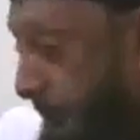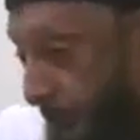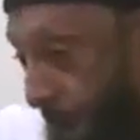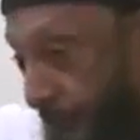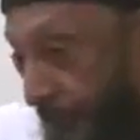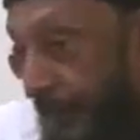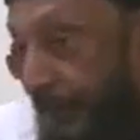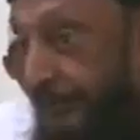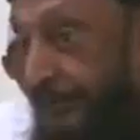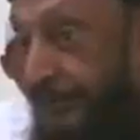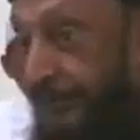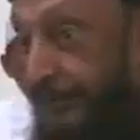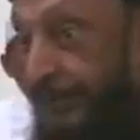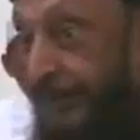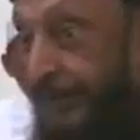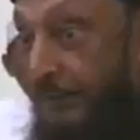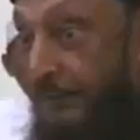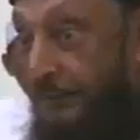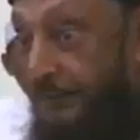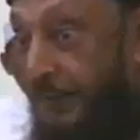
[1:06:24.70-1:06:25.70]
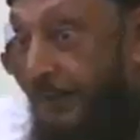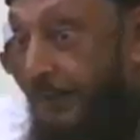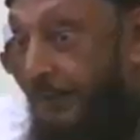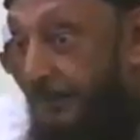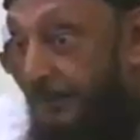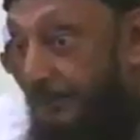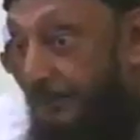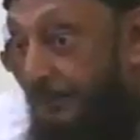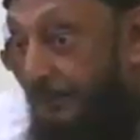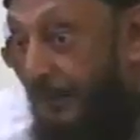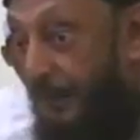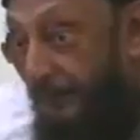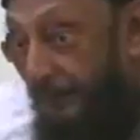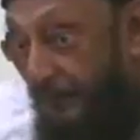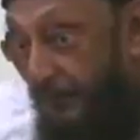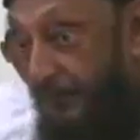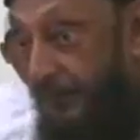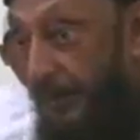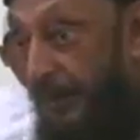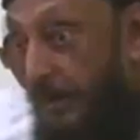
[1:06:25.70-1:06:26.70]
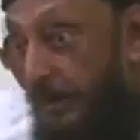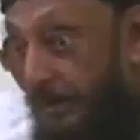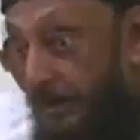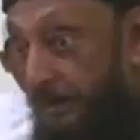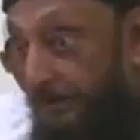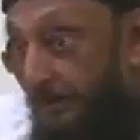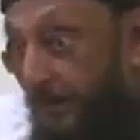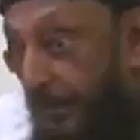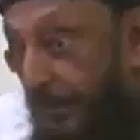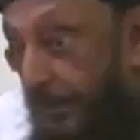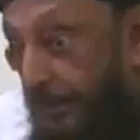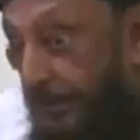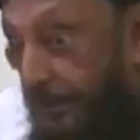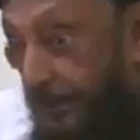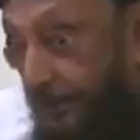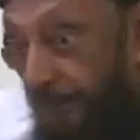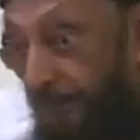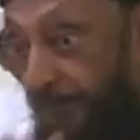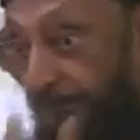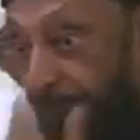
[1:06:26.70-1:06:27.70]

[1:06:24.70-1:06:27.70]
So that's the cash price, that's the market price.